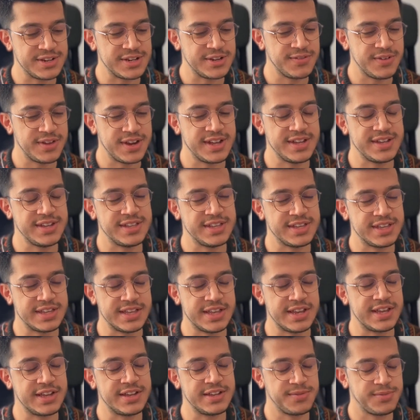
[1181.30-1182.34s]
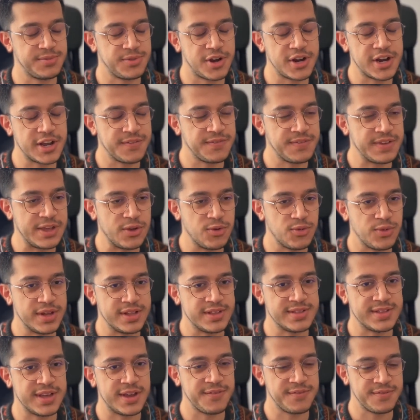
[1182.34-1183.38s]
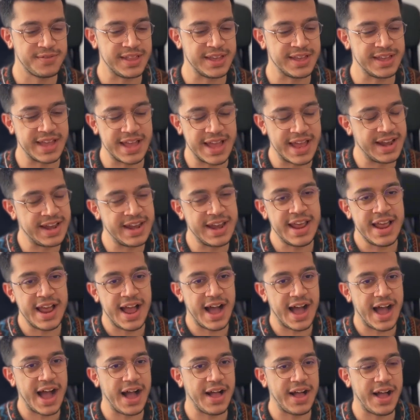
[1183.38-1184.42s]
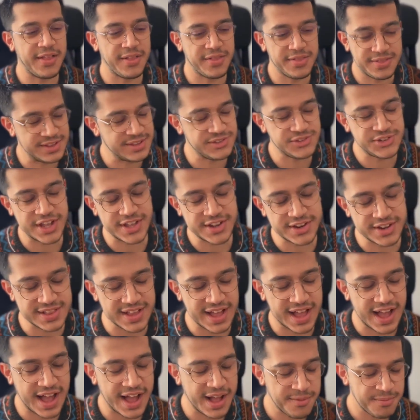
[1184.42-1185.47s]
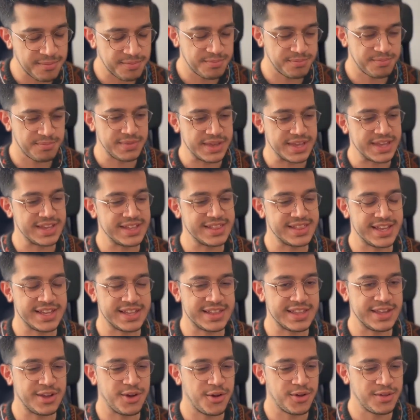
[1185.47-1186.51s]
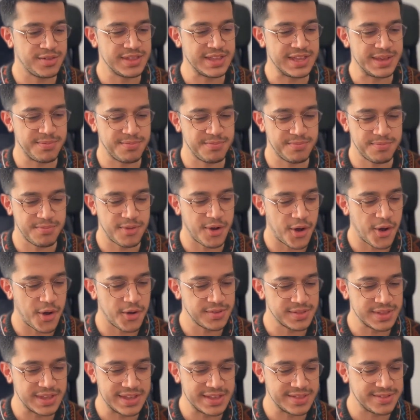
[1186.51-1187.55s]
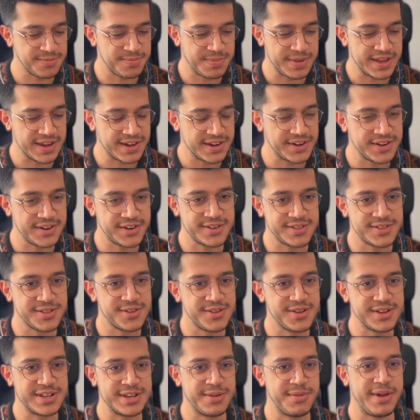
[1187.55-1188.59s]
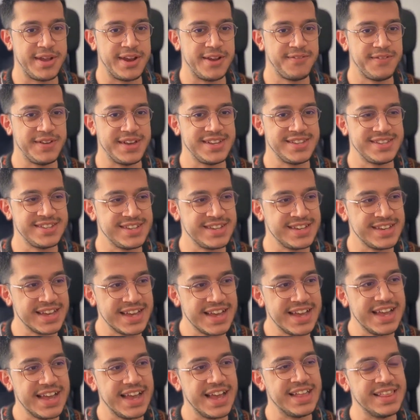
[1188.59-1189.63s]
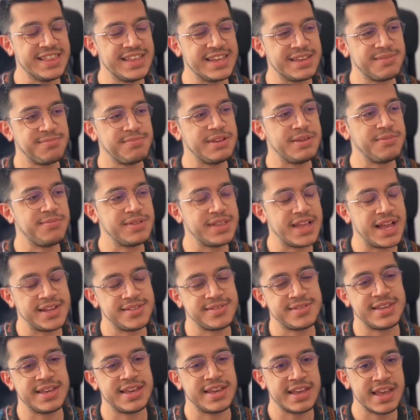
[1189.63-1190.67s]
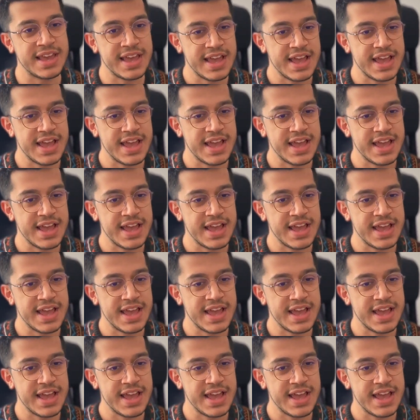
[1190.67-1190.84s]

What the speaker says: when I like in a cryptography events after like and in general I'm being like the only speaker talking about FHE and like people asking